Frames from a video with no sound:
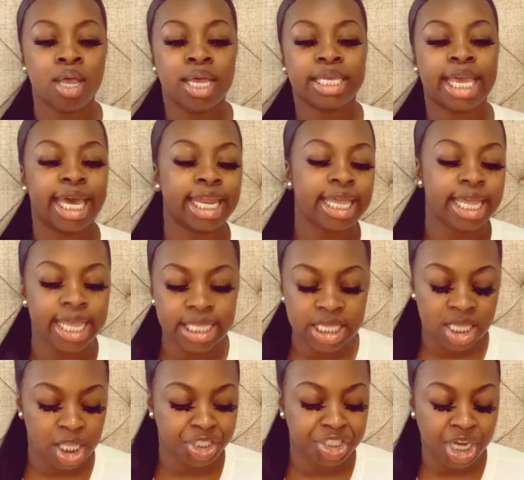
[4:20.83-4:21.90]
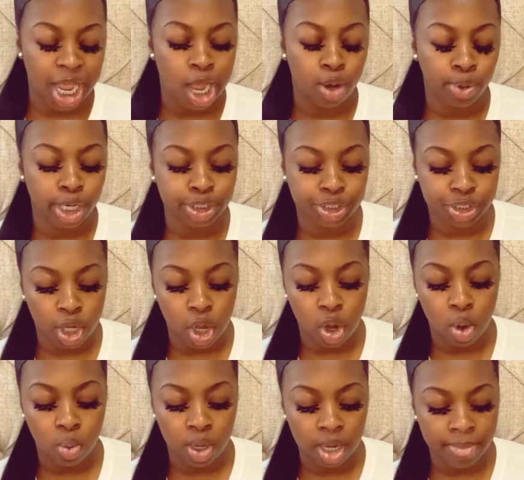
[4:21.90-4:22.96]
getting into the shower.
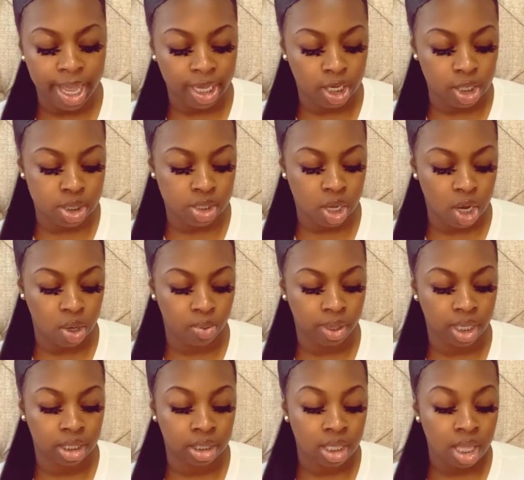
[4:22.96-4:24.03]
So what am I going to start with?